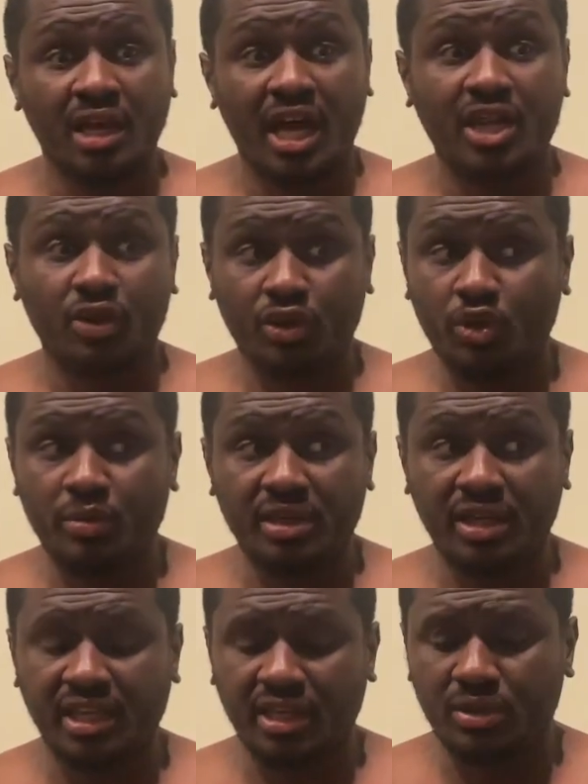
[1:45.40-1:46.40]
I know QB
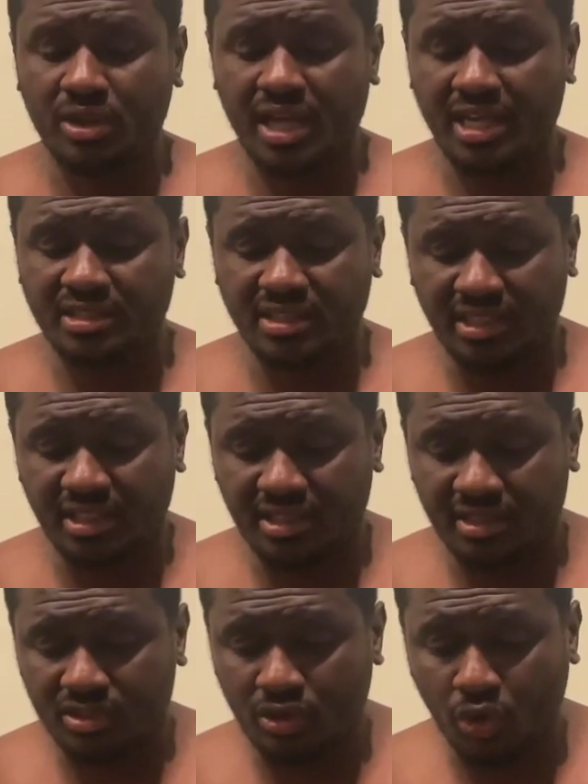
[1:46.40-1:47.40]
and Kennel guy said that
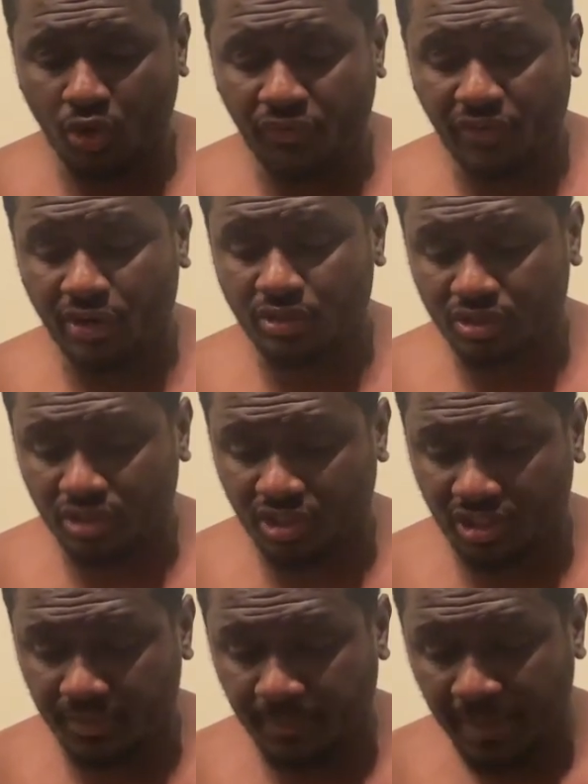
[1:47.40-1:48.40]
the tocopherols are
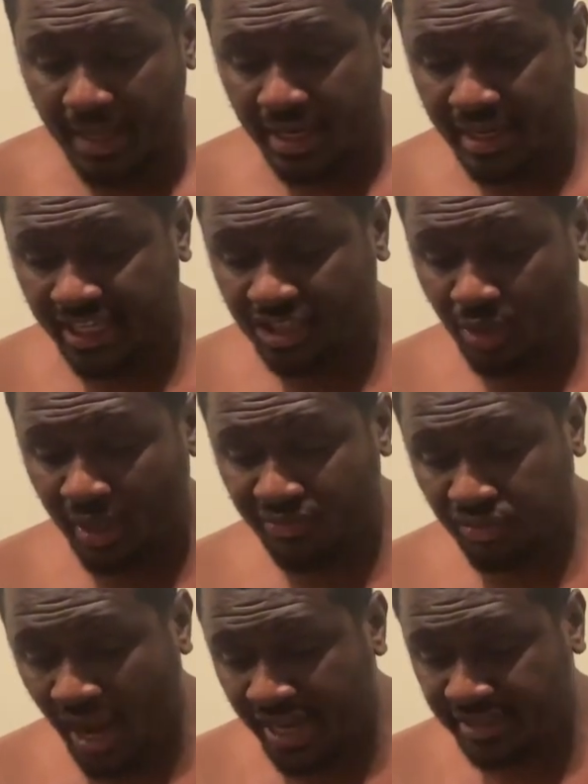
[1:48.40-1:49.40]
good. Next you have
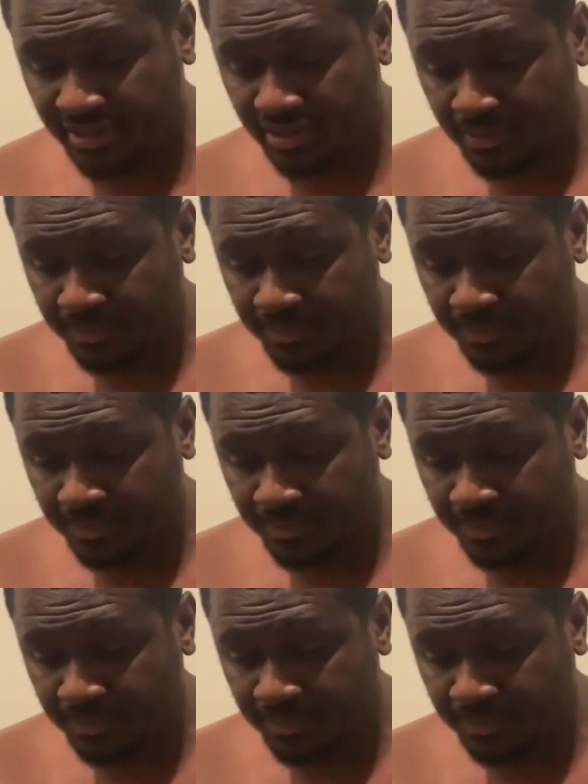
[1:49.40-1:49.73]
rice.